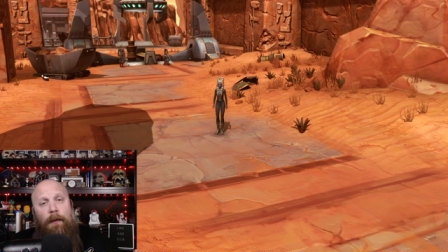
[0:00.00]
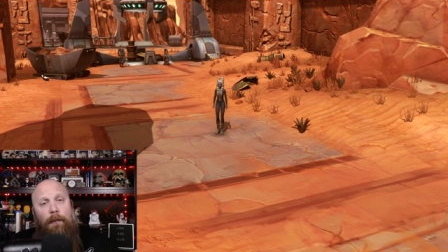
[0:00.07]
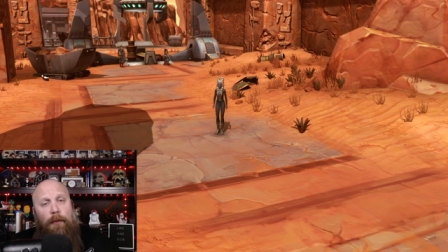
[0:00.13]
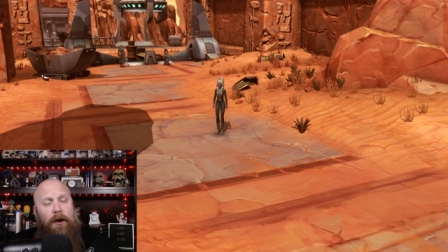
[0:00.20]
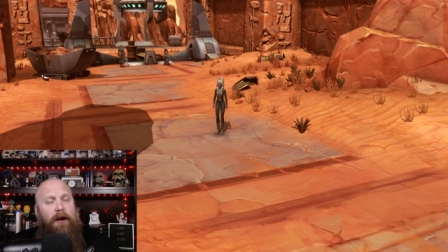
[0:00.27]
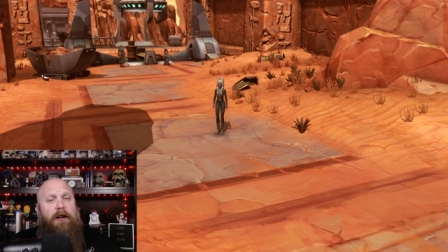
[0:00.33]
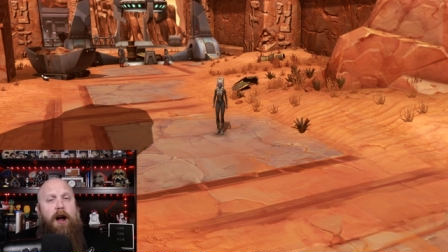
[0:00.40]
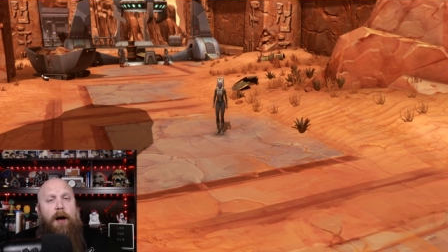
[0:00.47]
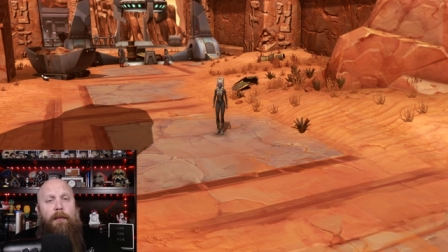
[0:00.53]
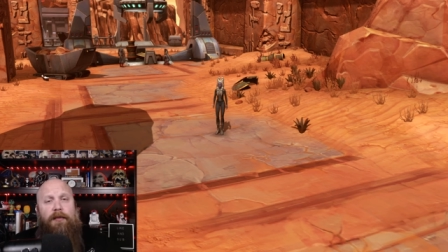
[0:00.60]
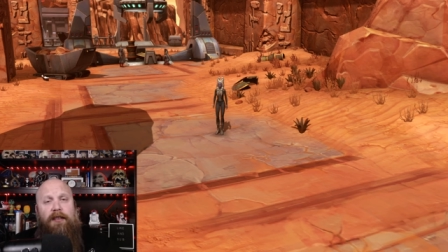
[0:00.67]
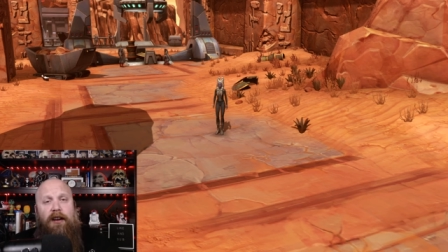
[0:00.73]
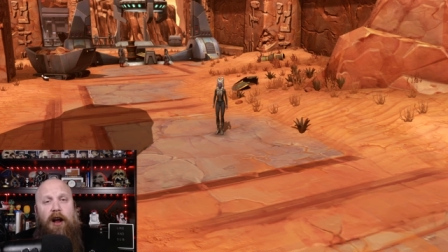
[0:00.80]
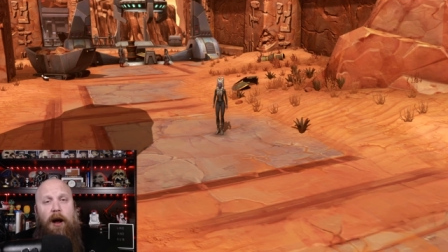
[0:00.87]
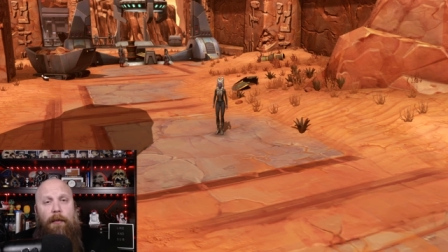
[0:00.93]
Put your comments
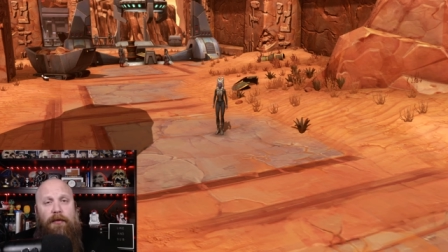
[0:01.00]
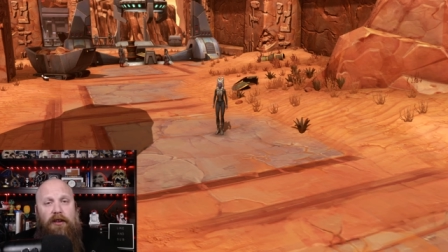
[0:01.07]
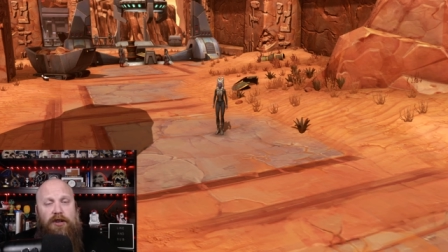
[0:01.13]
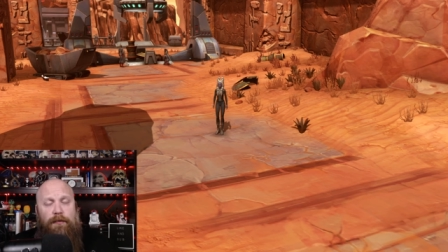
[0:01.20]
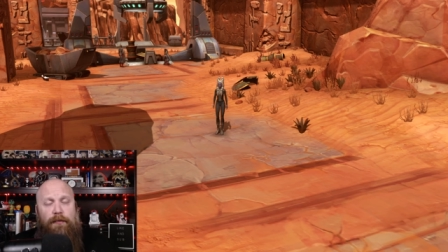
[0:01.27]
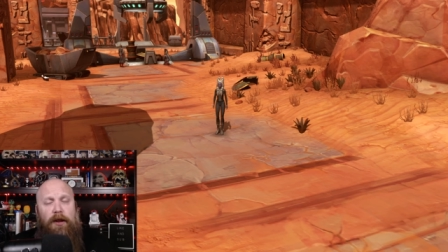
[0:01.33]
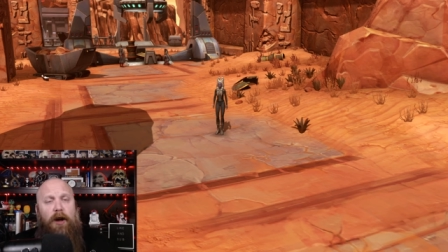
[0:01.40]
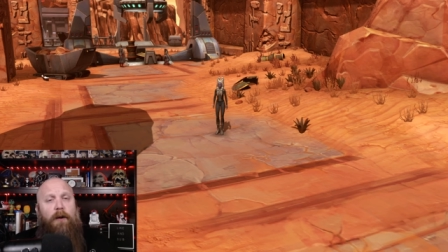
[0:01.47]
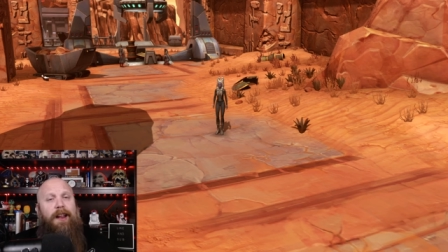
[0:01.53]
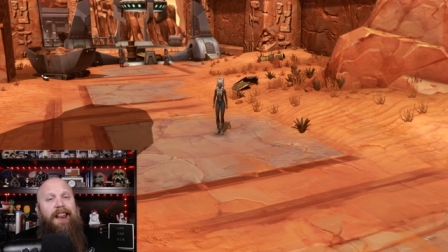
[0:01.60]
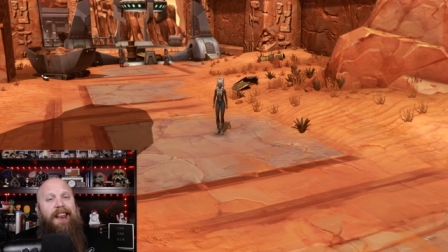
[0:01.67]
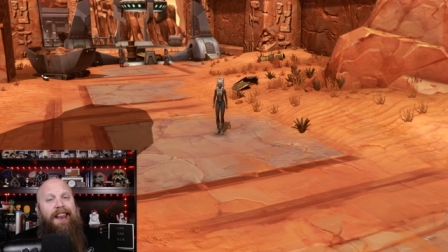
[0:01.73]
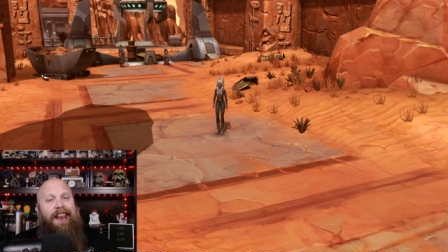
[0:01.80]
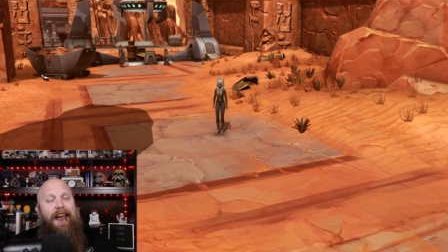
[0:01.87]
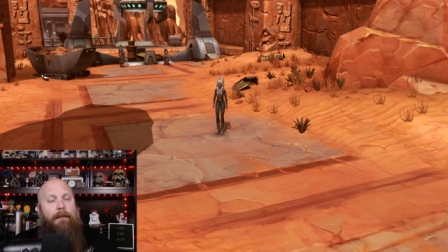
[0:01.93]
in the comment section below.
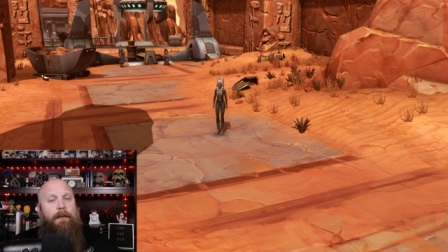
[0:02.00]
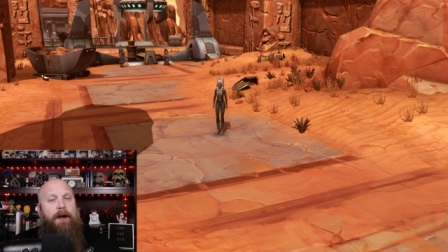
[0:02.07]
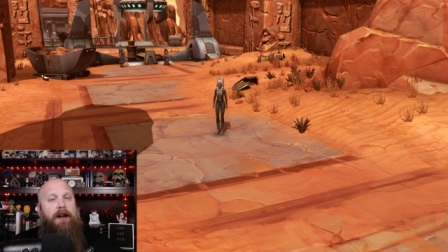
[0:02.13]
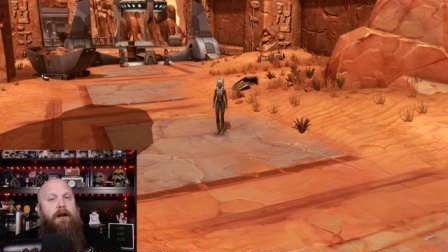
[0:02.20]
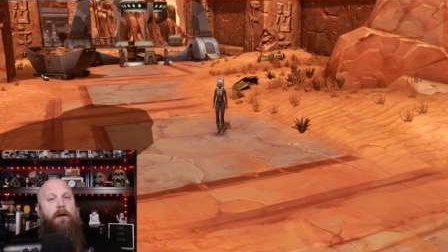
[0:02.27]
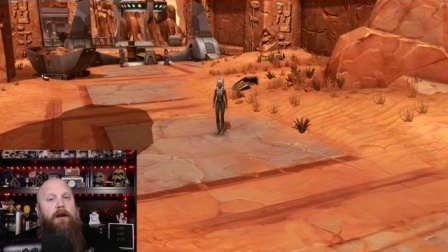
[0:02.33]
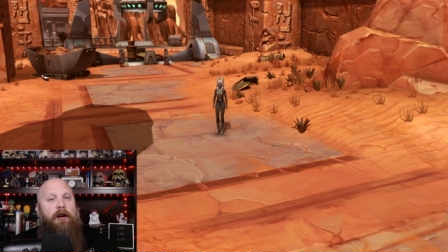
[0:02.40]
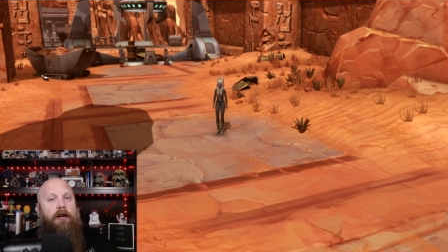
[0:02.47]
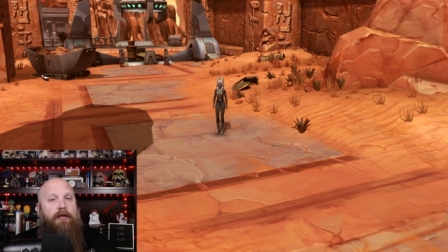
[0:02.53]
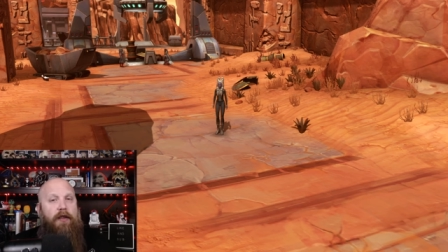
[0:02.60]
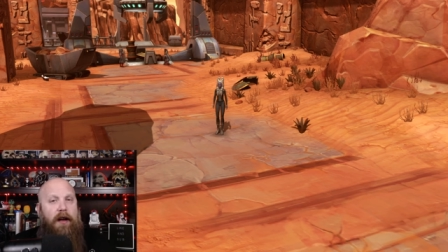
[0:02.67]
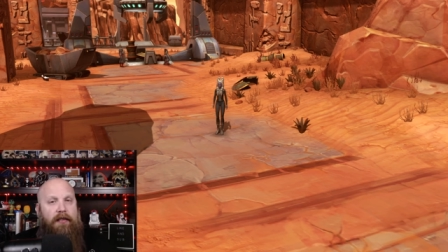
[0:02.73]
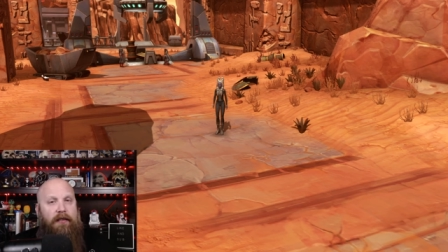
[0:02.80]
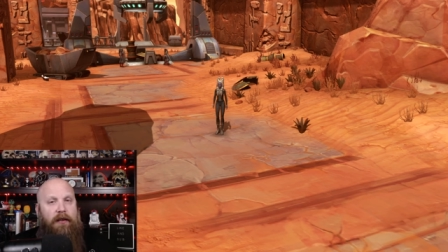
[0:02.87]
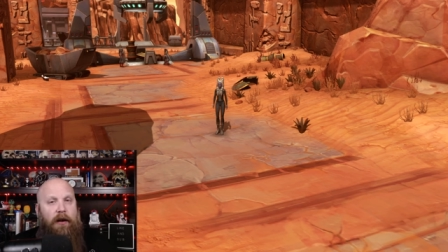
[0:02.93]
Let me know your
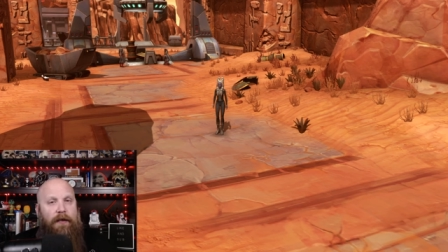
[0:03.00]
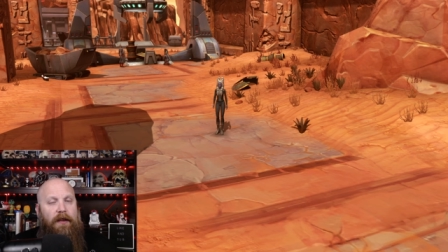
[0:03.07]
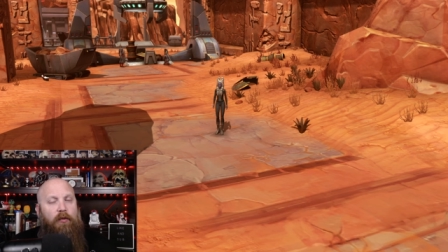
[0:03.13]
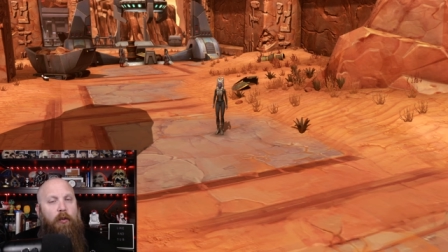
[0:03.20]
thoughts on all this.